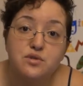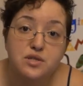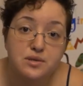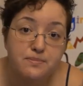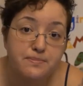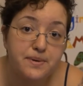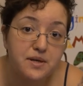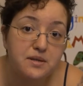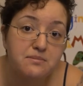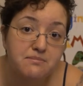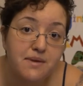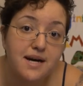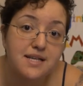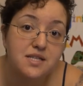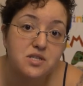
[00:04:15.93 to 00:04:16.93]
to build
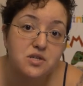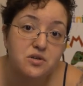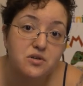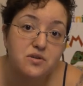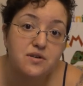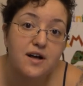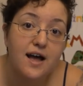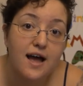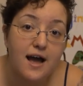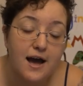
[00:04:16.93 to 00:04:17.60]
muscle